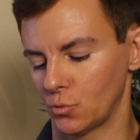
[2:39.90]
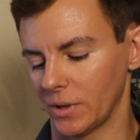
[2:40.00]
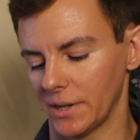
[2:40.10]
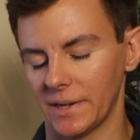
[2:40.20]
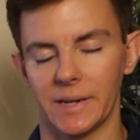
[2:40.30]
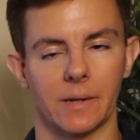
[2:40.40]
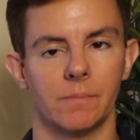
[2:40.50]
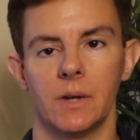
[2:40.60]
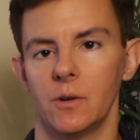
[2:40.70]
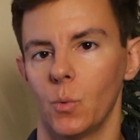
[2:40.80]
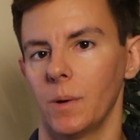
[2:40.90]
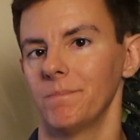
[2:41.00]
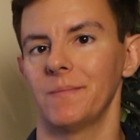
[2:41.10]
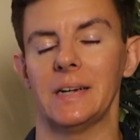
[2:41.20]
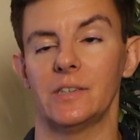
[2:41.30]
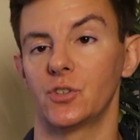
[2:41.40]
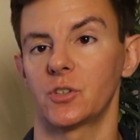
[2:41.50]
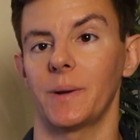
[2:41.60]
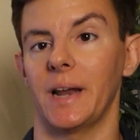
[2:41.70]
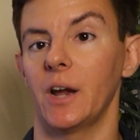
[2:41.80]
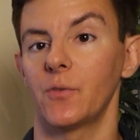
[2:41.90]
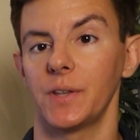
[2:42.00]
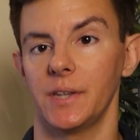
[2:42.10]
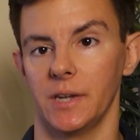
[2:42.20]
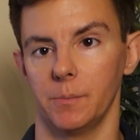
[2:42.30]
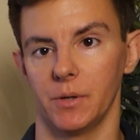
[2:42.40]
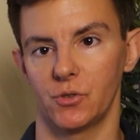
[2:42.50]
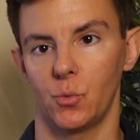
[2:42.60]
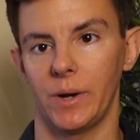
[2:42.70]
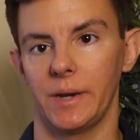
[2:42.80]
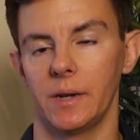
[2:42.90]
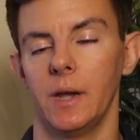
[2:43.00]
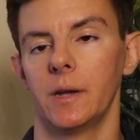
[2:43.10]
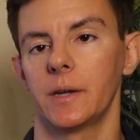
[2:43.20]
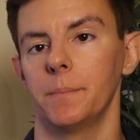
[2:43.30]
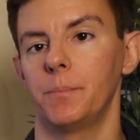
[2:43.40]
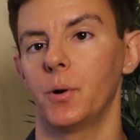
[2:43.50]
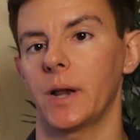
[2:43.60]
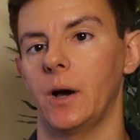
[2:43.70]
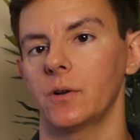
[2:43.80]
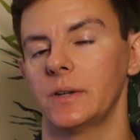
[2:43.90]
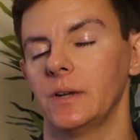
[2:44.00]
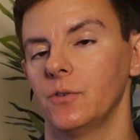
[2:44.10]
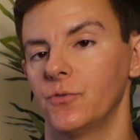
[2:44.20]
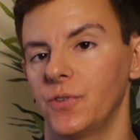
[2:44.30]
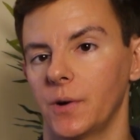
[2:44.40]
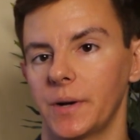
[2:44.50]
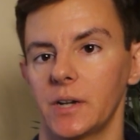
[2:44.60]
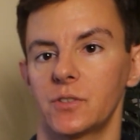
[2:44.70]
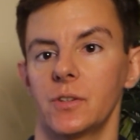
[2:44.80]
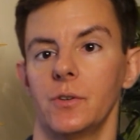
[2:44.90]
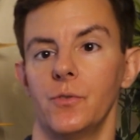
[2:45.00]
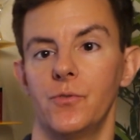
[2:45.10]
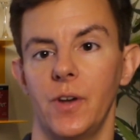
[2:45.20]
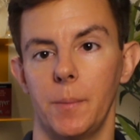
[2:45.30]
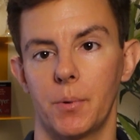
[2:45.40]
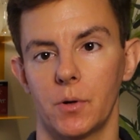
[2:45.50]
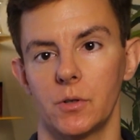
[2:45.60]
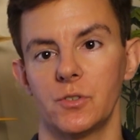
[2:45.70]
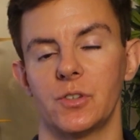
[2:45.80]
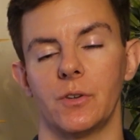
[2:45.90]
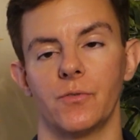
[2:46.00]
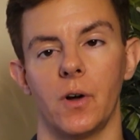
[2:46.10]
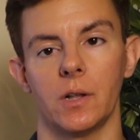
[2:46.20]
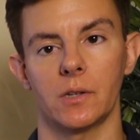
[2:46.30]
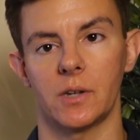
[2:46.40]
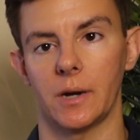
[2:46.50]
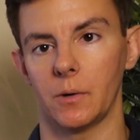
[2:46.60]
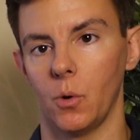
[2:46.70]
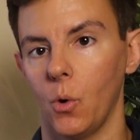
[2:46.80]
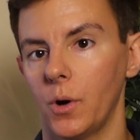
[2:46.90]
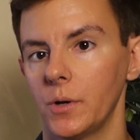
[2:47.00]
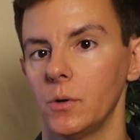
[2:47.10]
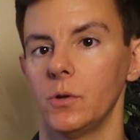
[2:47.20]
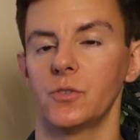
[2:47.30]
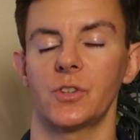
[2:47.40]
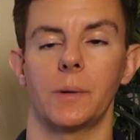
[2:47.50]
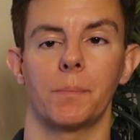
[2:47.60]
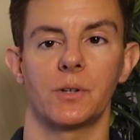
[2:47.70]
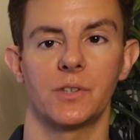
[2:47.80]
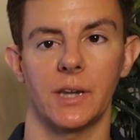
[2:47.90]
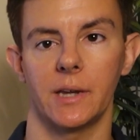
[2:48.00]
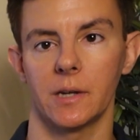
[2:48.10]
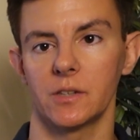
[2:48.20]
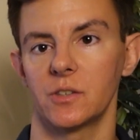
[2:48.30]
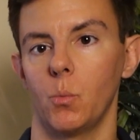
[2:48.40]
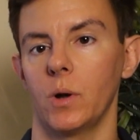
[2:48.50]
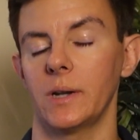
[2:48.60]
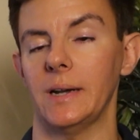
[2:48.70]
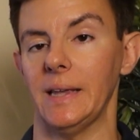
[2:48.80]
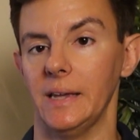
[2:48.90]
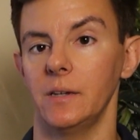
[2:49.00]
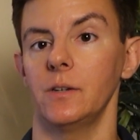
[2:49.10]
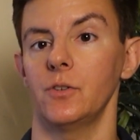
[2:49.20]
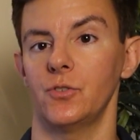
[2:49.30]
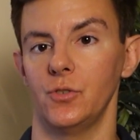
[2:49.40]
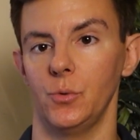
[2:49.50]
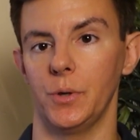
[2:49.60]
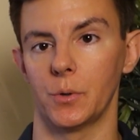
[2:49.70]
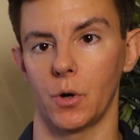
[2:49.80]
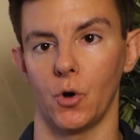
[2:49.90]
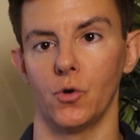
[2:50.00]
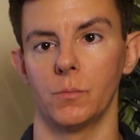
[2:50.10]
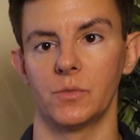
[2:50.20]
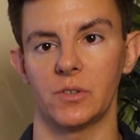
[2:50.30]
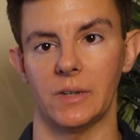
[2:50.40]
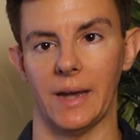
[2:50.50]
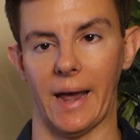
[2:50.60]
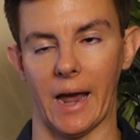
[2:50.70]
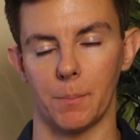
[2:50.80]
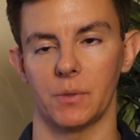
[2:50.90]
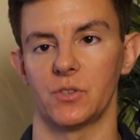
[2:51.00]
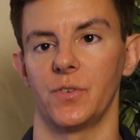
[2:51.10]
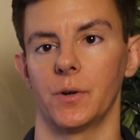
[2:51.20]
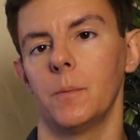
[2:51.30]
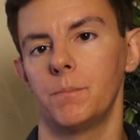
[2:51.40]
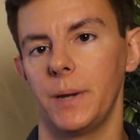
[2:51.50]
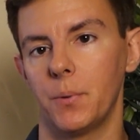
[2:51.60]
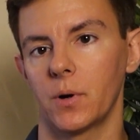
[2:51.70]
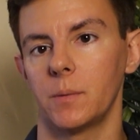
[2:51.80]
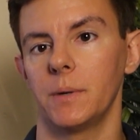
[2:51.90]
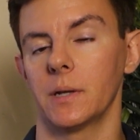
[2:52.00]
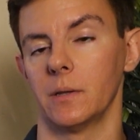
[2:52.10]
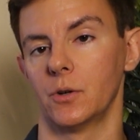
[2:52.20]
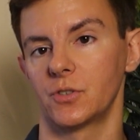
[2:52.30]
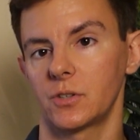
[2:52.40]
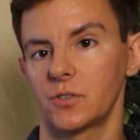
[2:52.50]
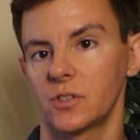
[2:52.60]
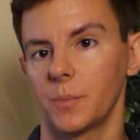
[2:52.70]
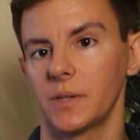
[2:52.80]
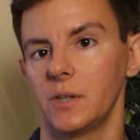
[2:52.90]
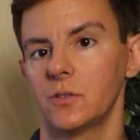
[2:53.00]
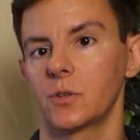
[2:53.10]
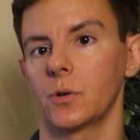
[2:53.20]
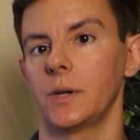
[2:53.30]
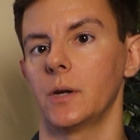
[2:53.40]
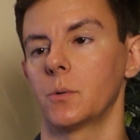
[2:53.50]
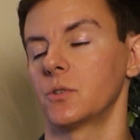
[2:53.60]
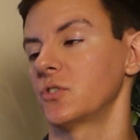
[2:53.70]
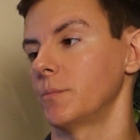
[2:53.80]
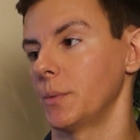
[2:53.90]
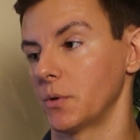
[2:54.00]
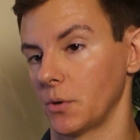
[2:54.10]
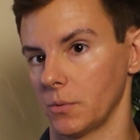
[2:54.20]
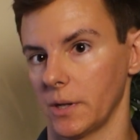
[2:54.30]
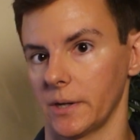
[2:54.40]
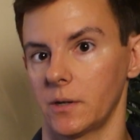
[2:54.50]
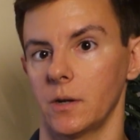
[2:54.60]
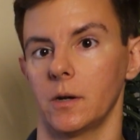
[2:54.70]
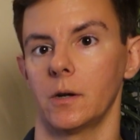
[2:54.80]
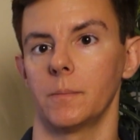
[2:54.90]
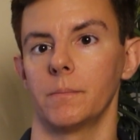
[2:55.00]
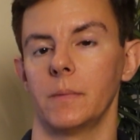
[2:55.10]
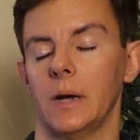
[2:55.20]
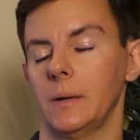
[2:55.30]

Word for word: grilling and, well, just about everything in between can put out various vapors and volatile oils and particulates and whatnot into your home's atmosphere. People can be allergic to some of these cooking odors. Some people don't like um,